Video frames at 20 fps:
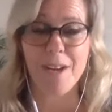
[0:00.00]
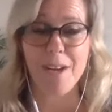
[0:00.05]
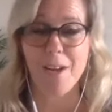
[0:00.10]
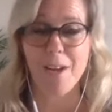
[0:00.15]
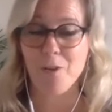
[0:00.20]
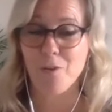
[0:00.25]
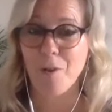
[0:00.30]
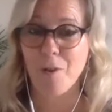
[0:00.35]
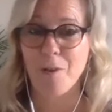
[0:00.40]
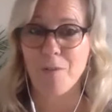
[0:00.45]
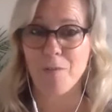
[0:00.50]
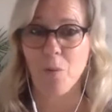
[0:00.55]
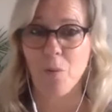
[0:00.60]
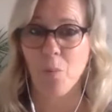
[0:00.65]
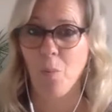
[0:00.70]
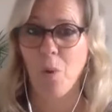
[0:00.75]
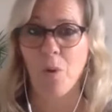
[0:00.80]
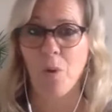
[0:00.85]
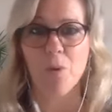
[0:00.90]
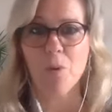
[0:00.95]
a dreadful
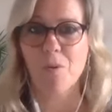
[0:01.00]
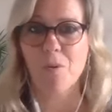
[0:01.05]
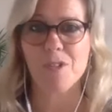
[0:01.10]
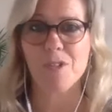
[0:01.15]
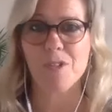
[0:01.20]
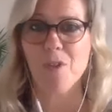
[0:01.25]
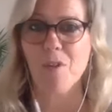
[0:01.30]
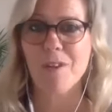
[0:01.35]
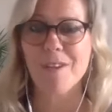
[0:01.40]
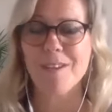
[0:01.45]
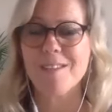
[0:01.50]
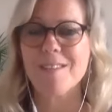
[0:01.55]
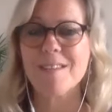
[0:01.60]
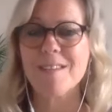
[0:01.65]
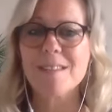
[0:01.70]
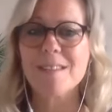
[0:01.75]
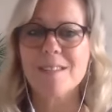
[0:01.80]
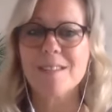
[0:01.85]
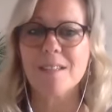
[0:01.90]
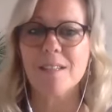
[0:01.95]
one, or is
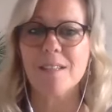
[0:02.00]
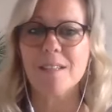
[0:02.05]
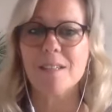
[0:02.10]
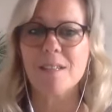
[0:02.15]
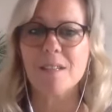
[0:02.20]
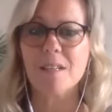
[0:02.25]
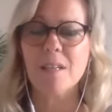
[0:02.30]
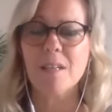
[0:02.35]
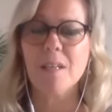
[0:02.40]
non-existent,